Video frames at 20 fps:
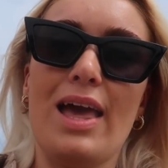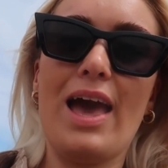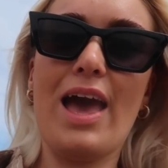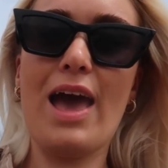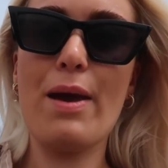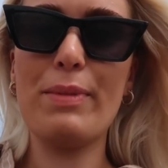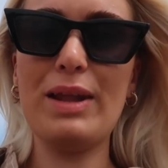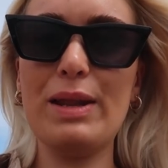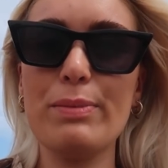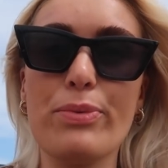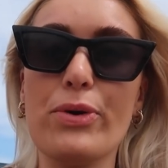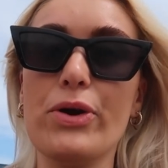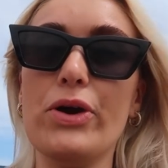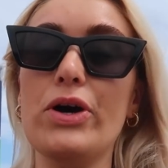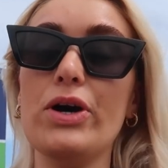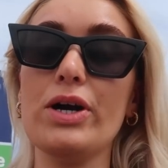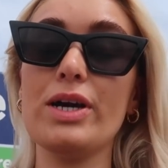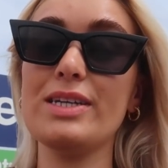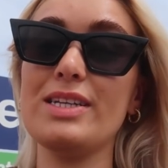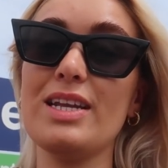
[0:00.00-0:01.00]
And it
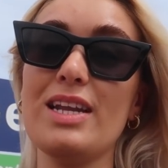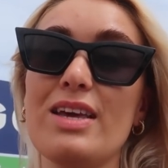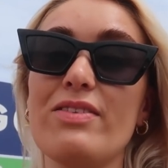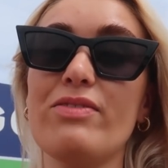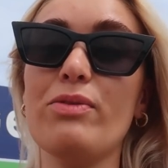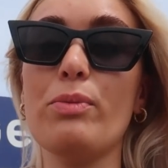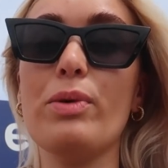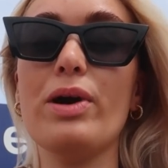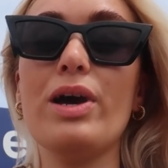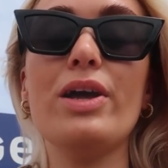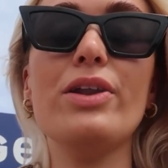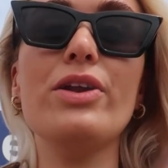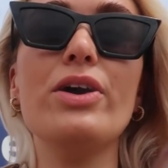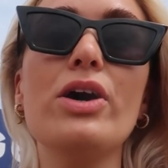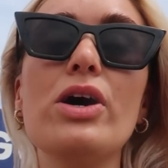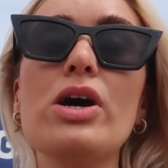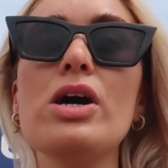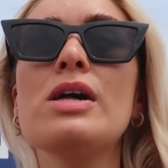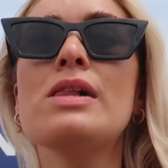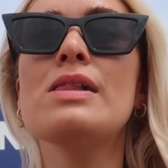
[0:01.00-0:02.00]
broke, didn't even work,
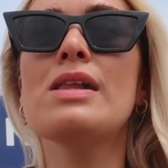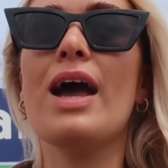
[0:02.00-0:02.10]
no.